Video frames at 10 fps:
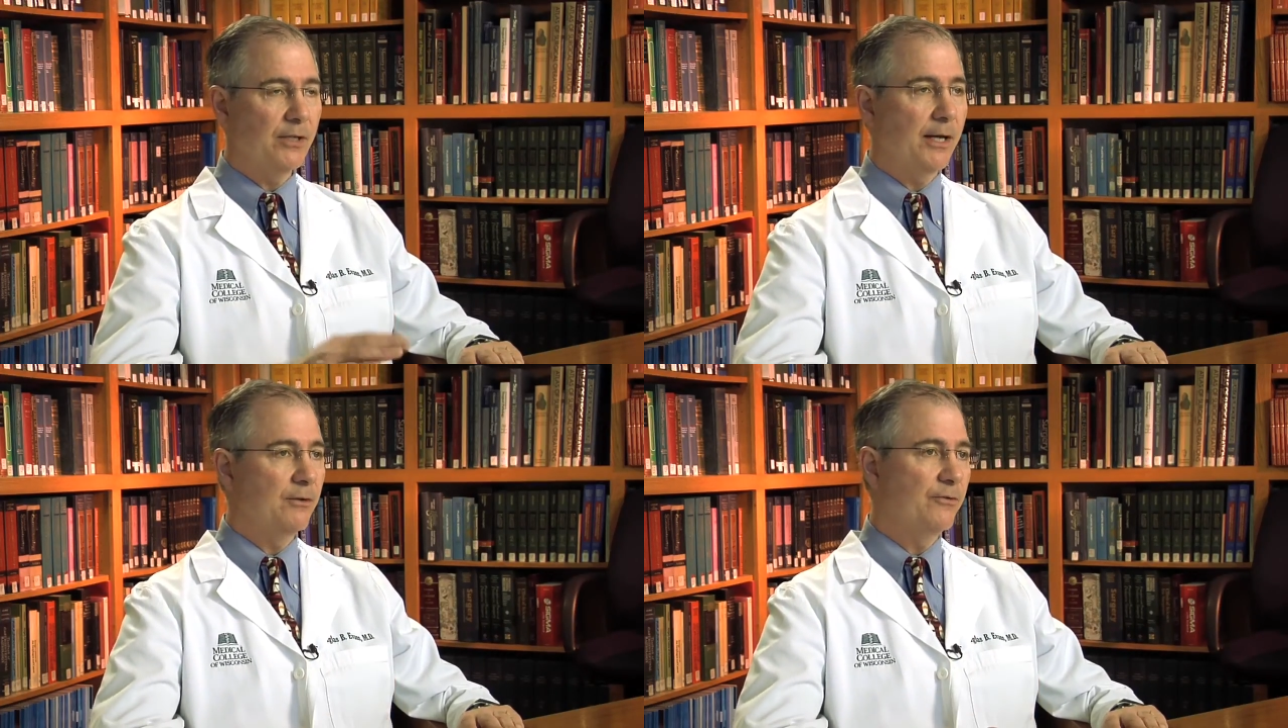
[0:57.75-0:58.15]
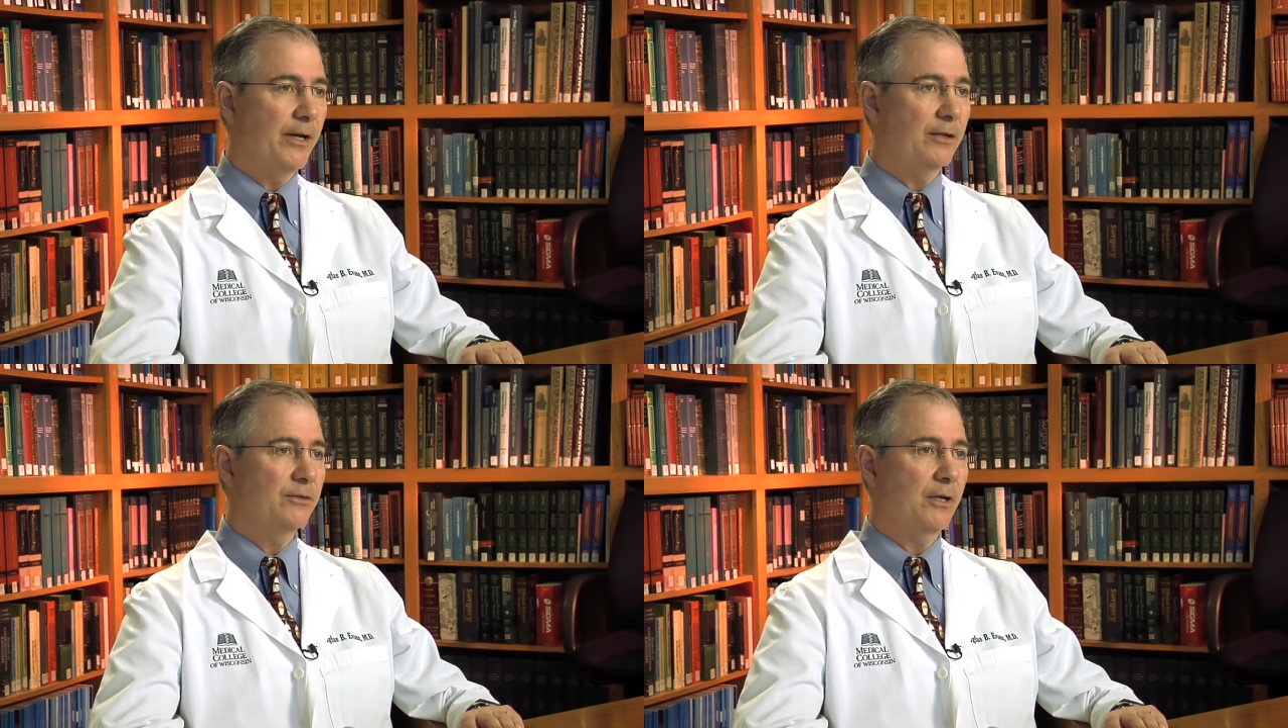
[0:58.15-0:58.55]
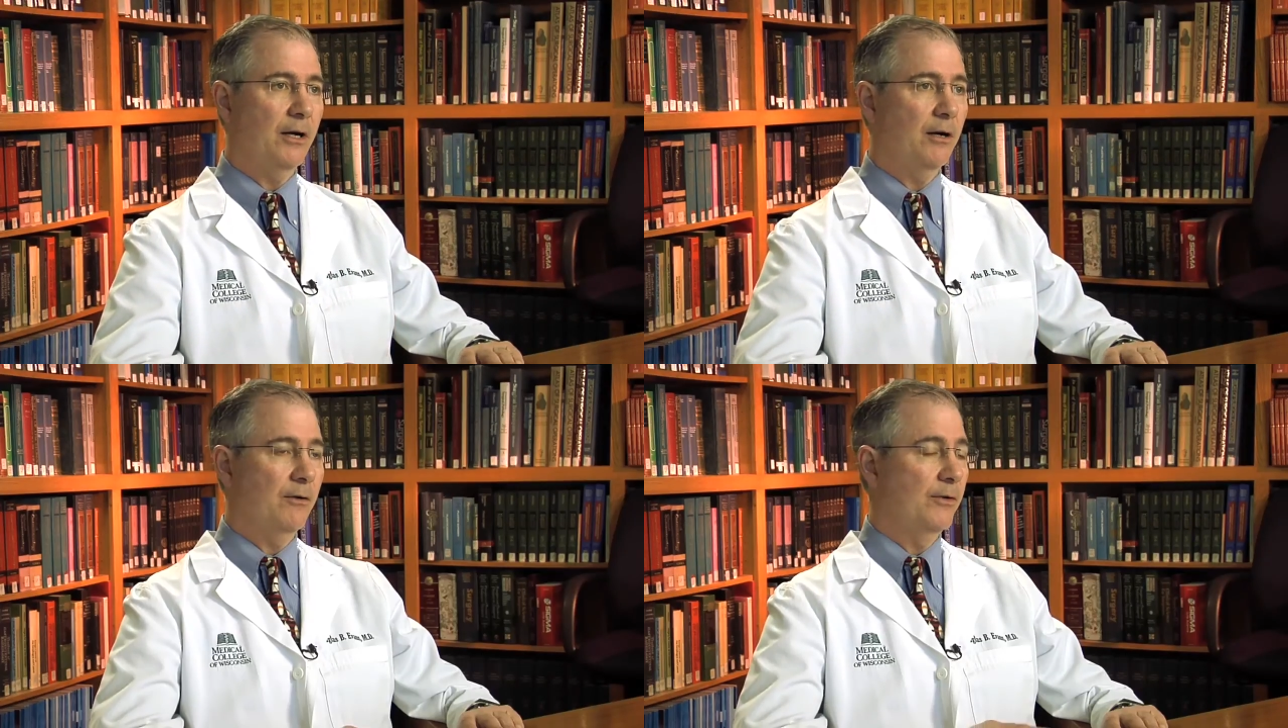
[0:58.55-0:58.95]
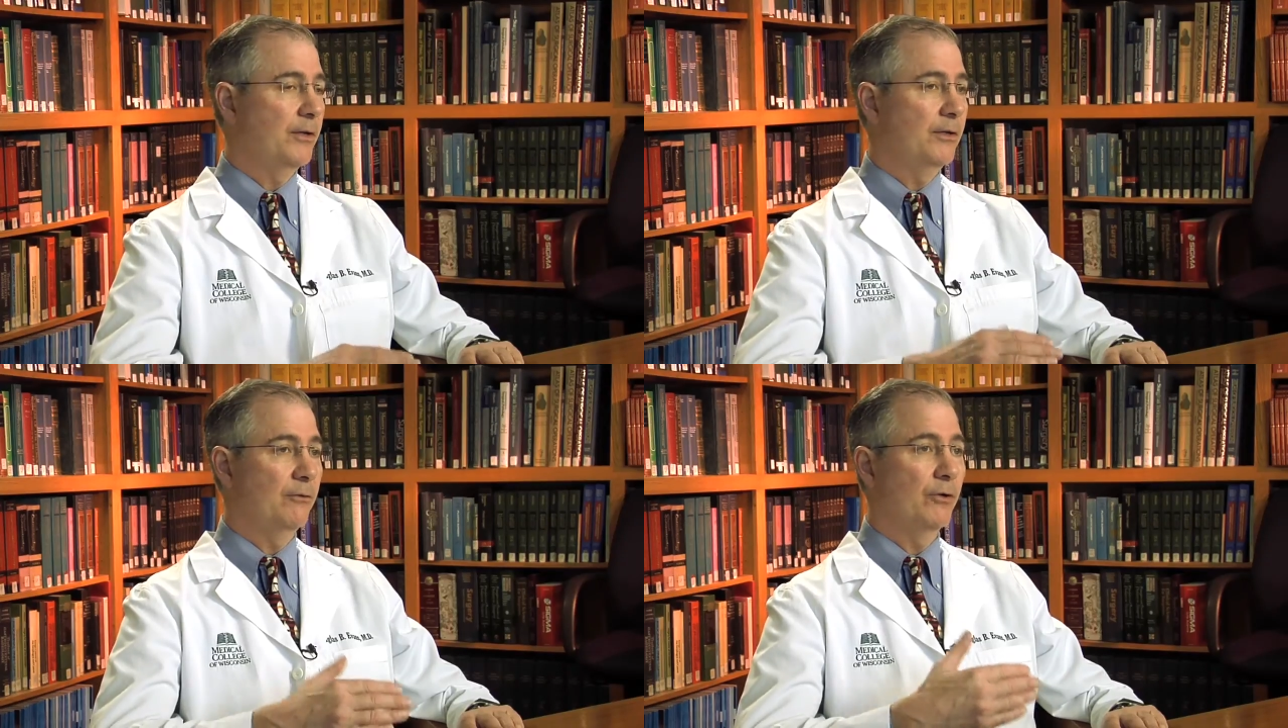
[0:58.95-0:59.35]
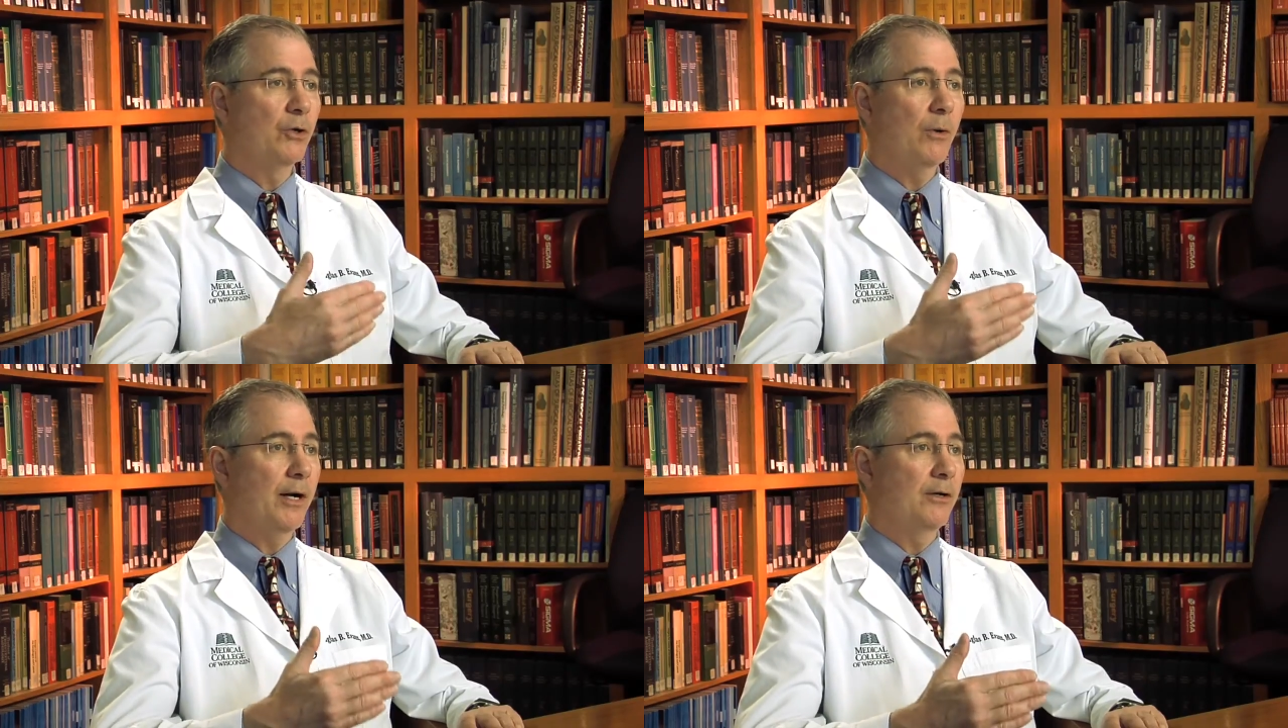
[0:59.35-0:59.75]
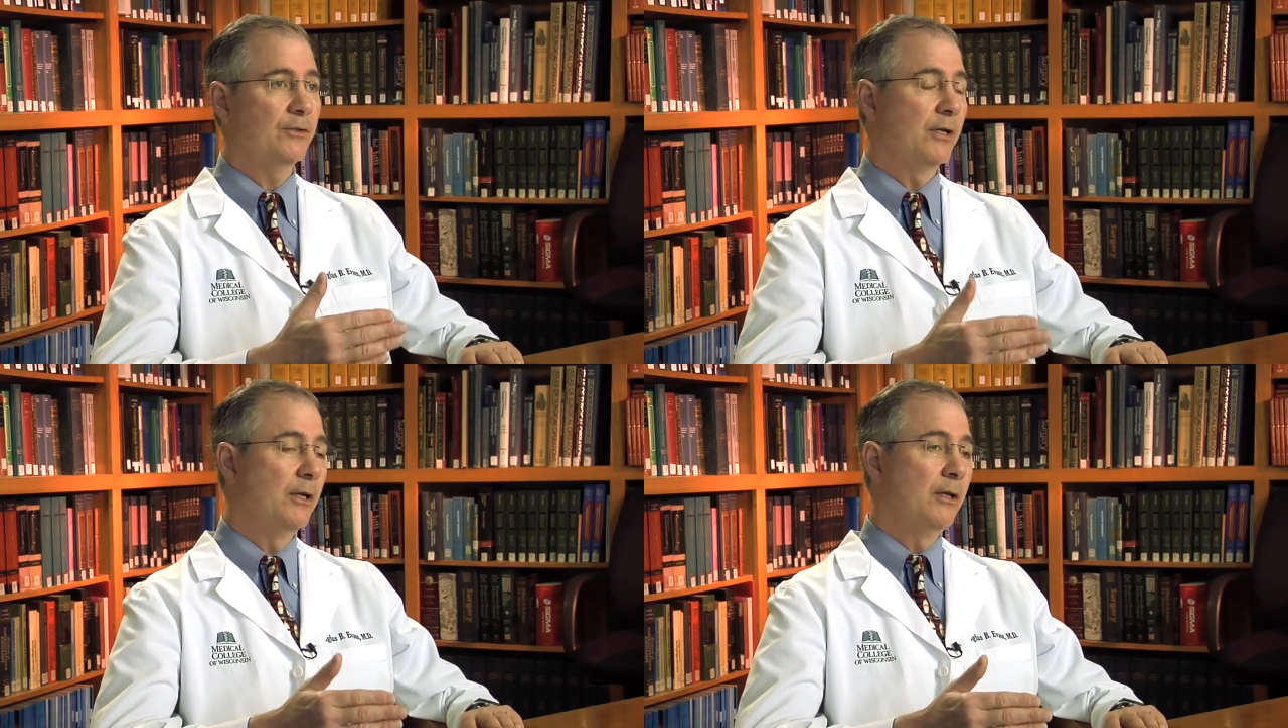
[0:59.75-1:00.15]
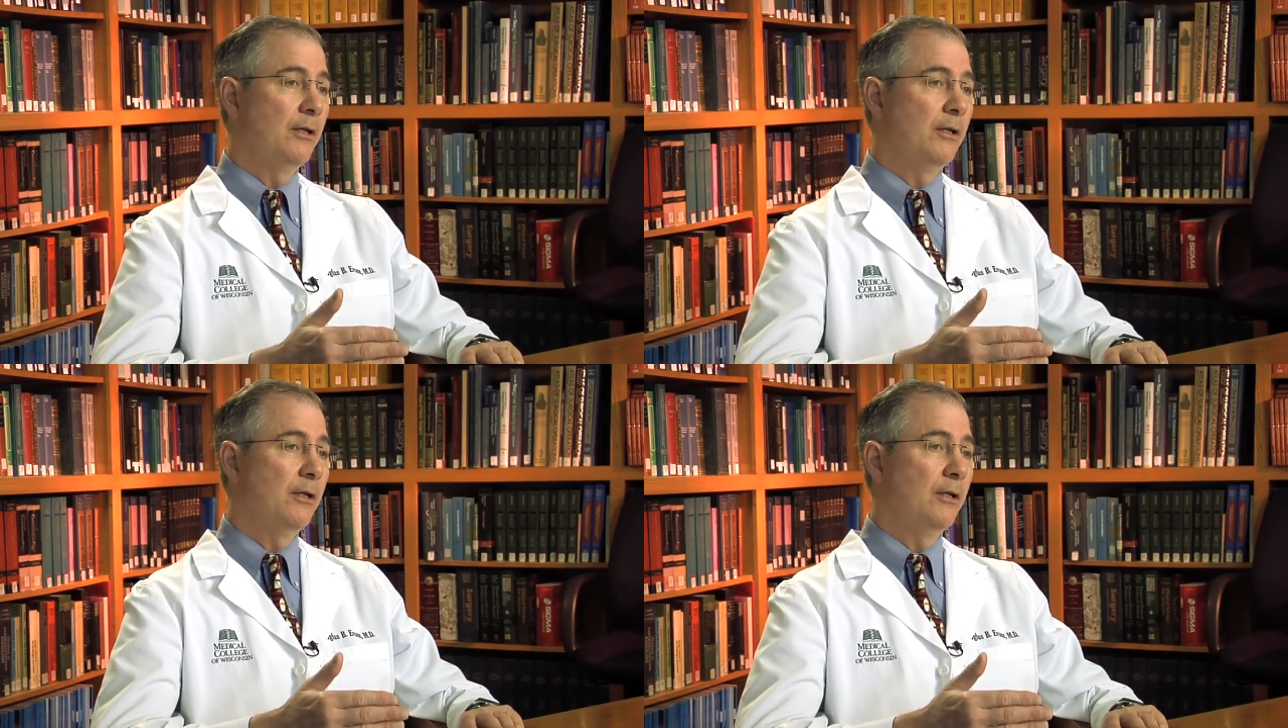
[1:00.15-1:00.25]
side effects are that it requires